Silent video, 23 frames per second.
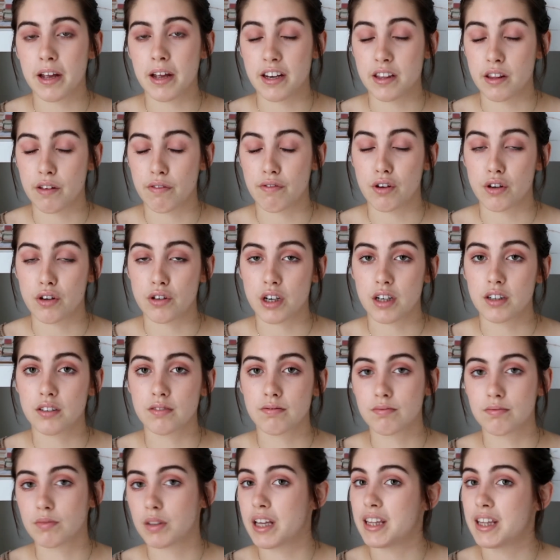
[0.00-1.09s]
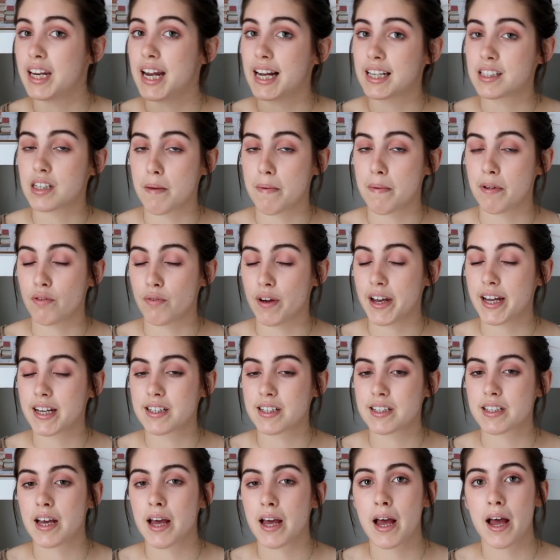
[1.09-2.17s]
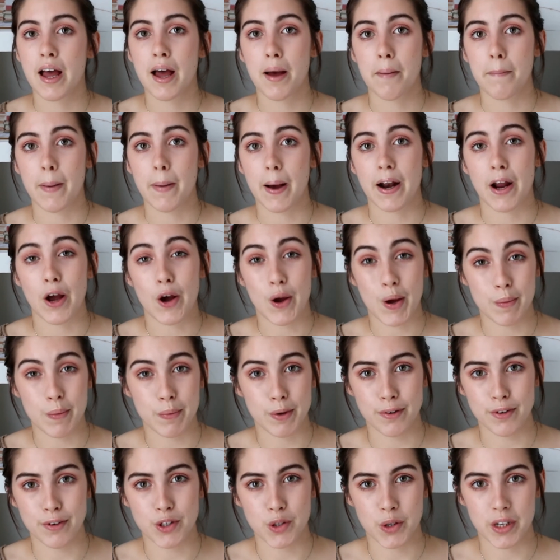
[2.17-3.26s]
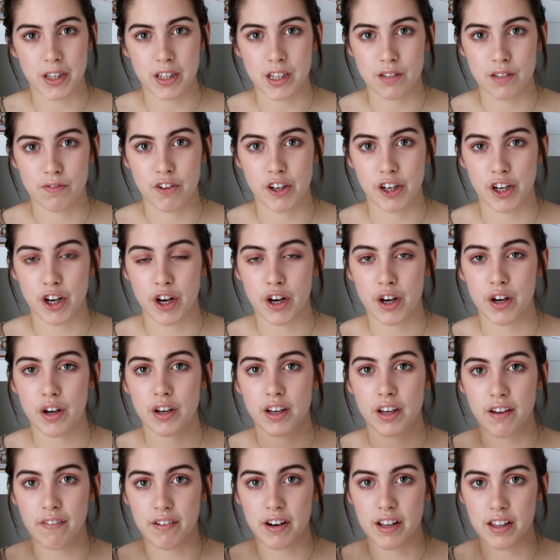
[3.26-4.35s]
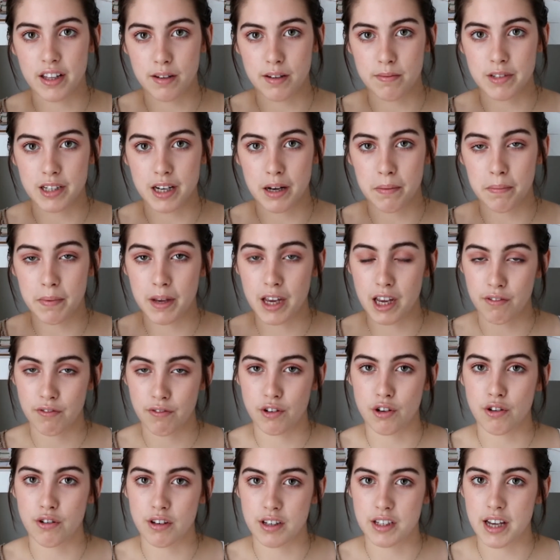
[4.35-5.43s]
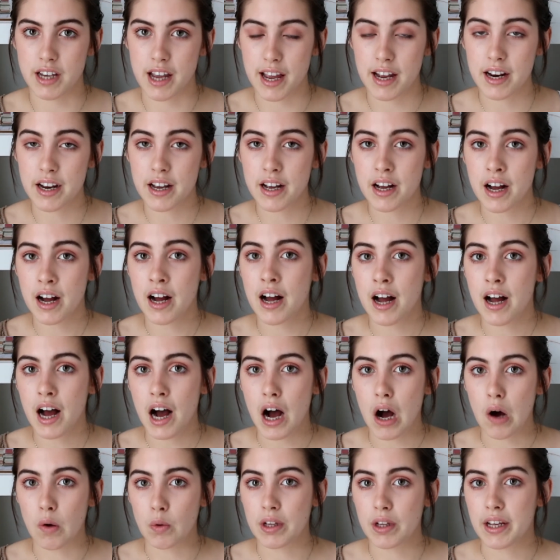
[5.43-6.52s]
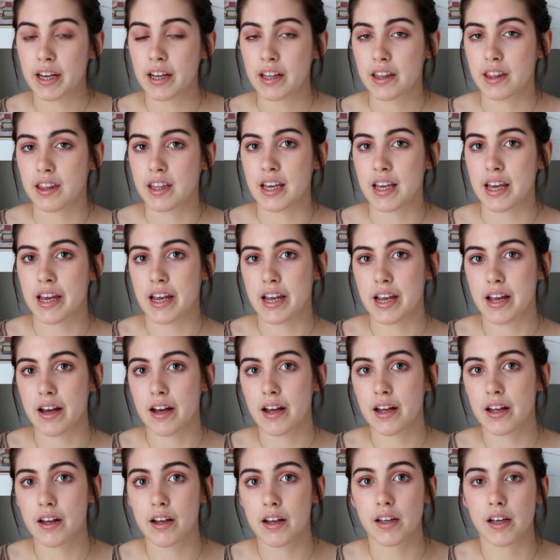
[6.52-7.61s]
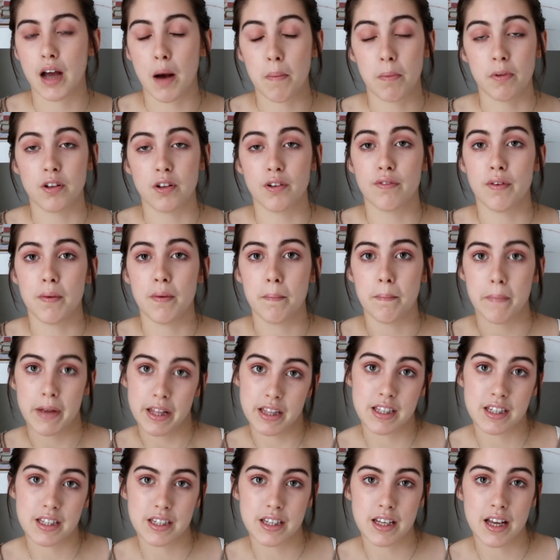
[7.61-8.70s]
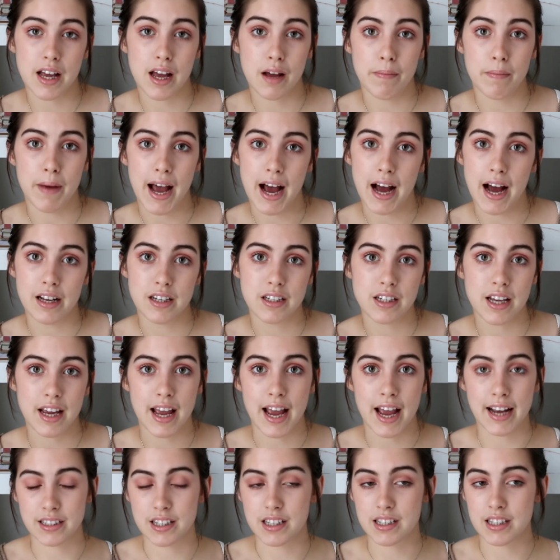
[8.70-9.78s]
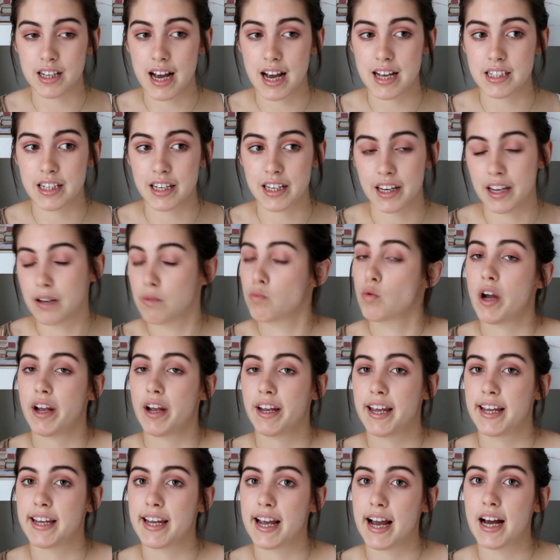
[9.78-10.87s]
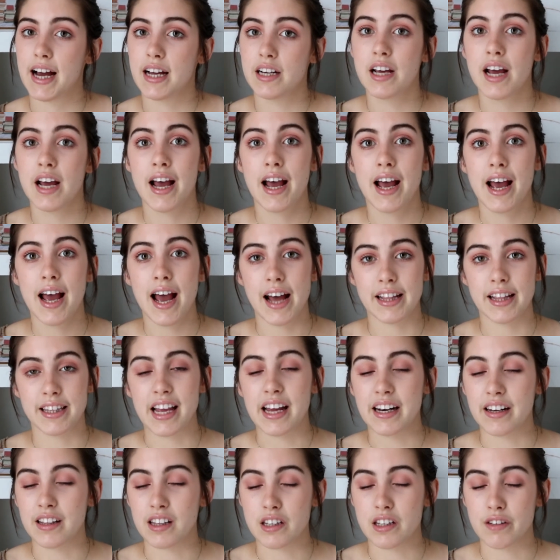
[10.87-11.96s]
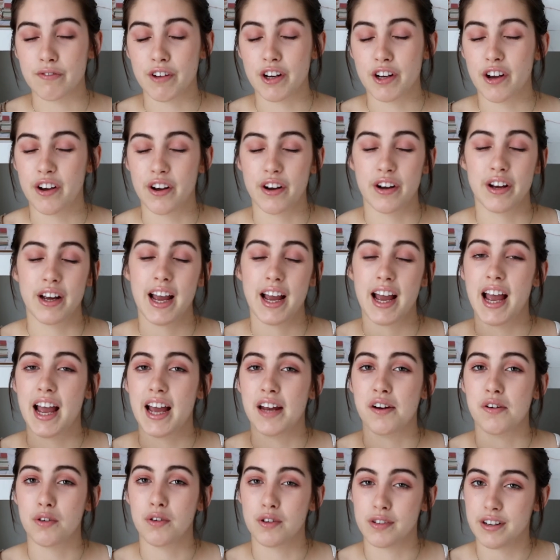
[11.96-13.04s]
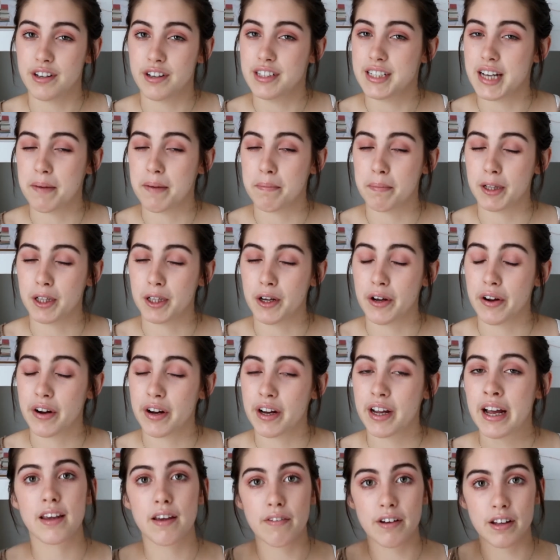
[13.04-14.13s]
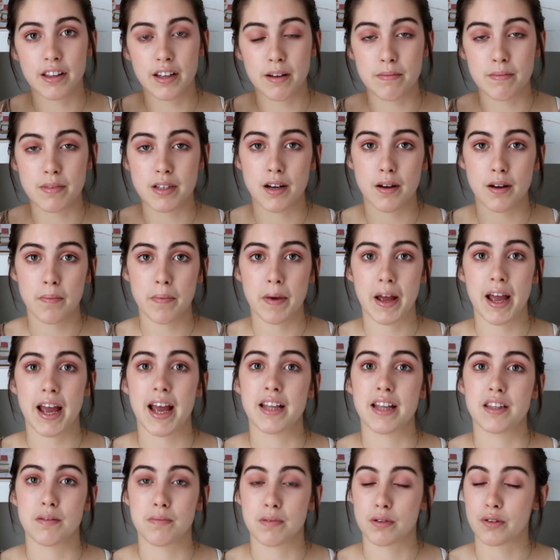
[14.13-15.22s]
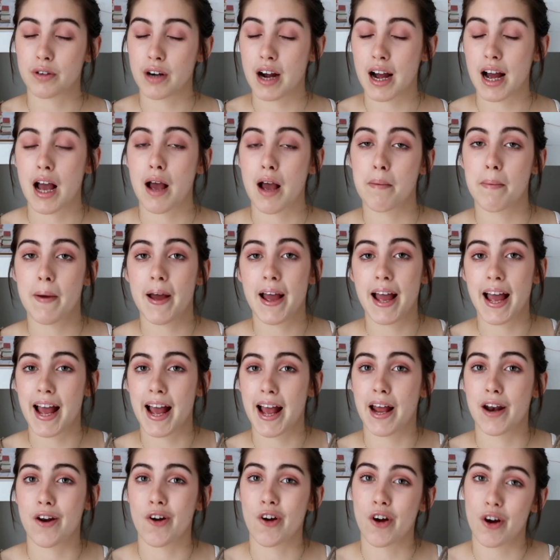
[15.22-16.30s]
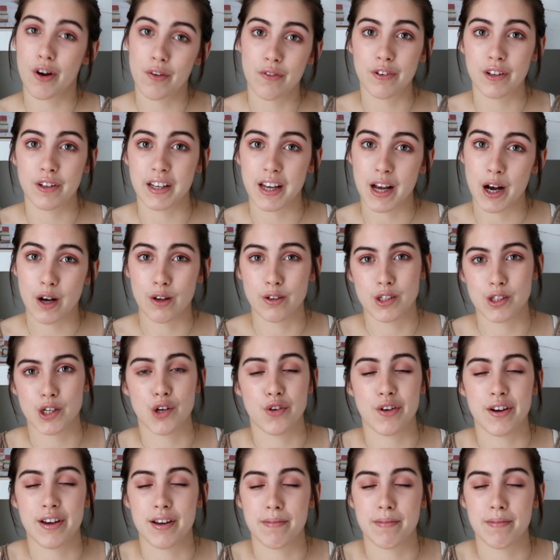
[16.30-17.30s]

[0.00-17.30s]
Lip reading: in the future, in the next couple of weeks. But I hope you enjoyed this video. Give it a thumbs up if you did. I'll link the couple of myths about exercising and working out at the end of this video and also down below. Give it a thumbs up and subscribe, and hopefully I'll see you